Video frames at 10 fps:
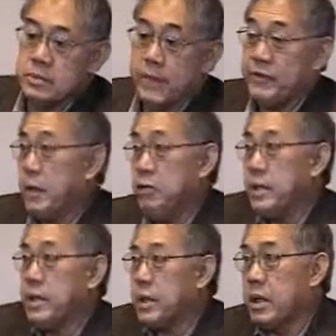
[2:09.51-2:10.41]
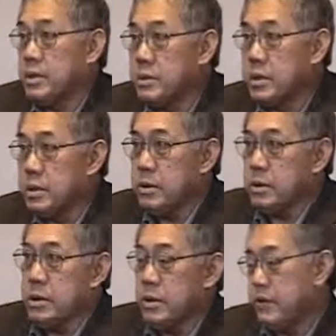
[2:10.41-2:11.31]
if they read the
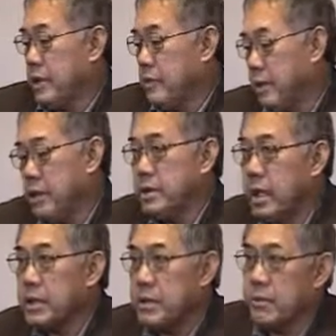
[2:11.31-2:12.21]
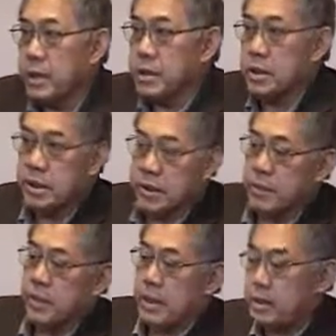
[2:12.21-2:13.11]
Constitution, if they read the Declaration of
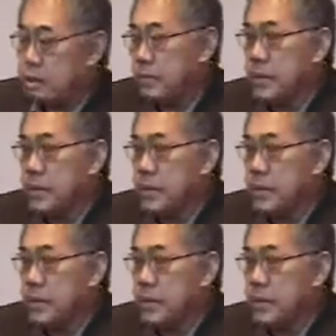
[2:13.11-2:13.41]
Independence,